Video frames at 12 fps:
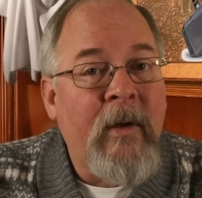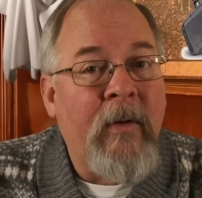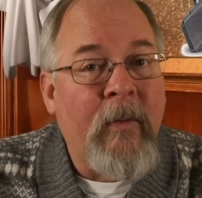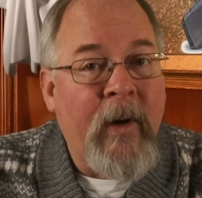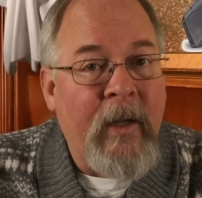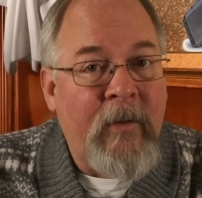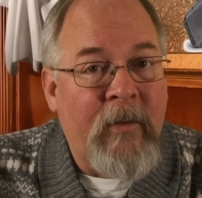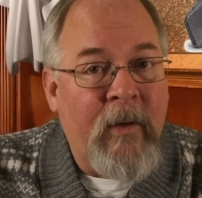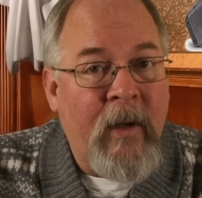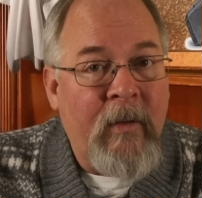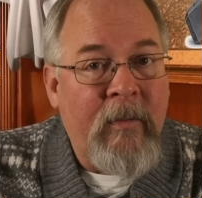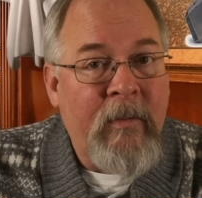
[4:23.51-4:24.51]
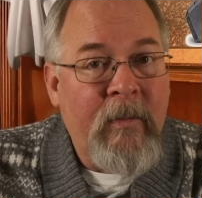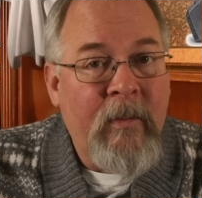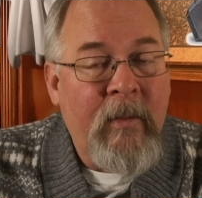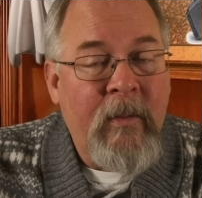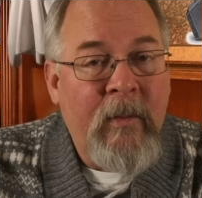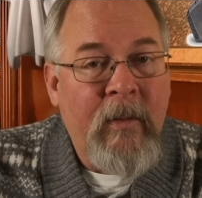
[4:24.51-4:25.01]
Great stuff.
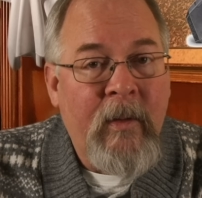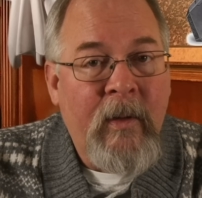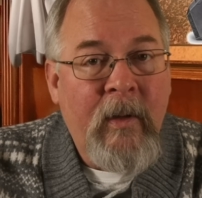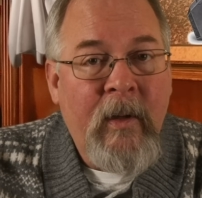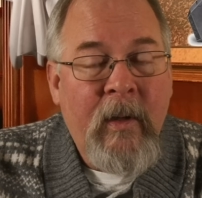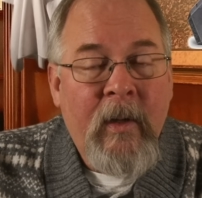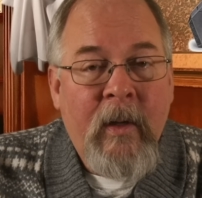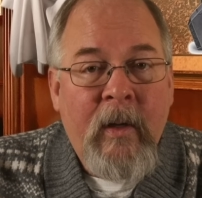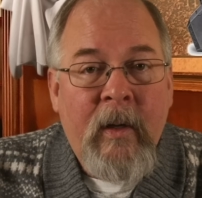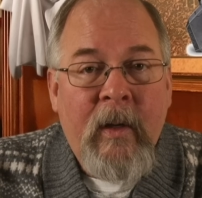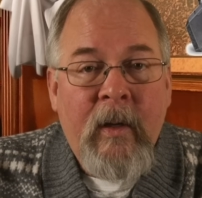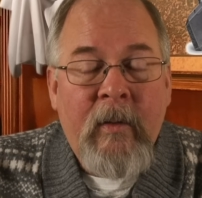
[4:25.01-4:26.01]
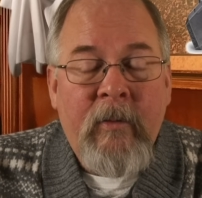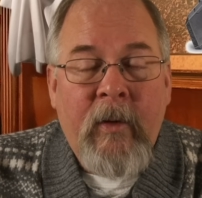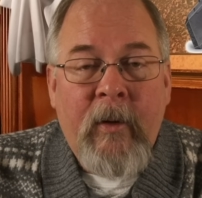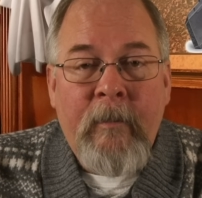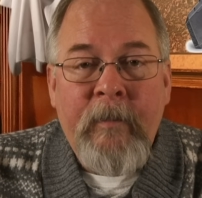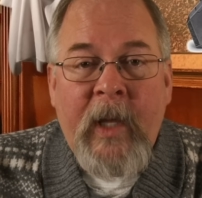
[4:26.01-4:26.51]

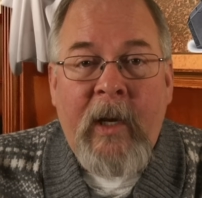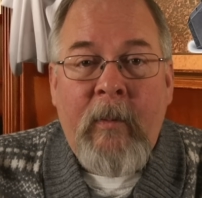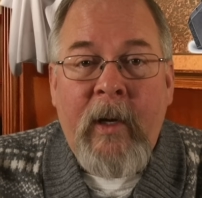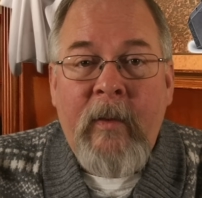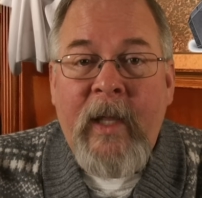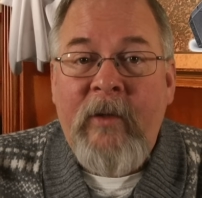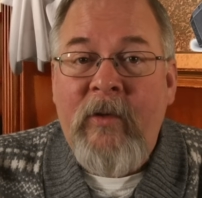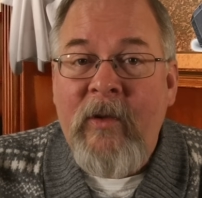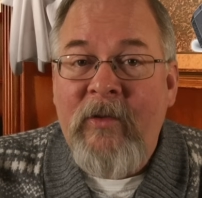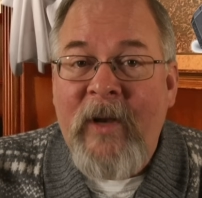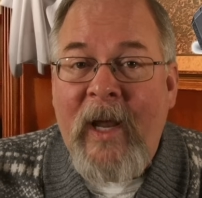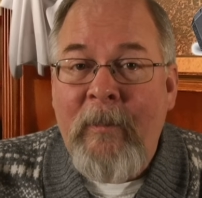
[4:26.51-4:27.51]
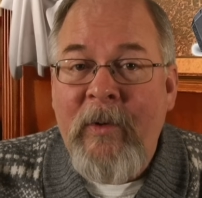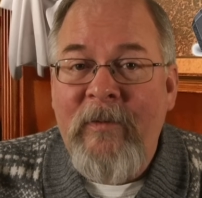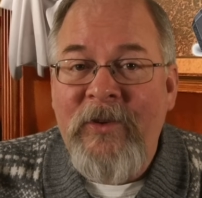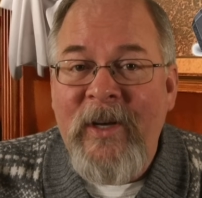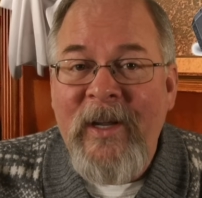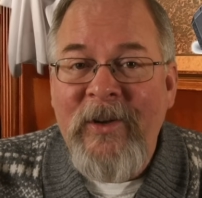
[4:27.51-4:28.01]
So, anyway, that's the stamp of
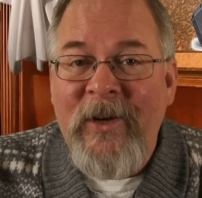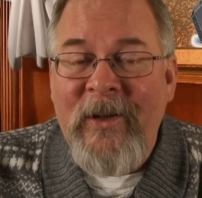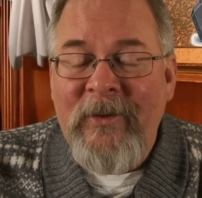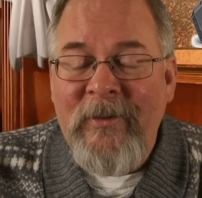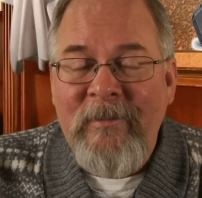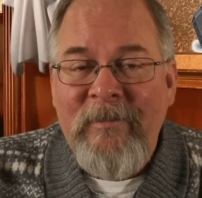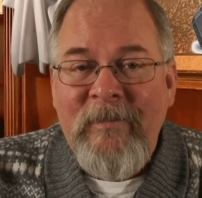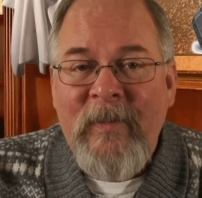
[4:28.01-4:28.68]
genius.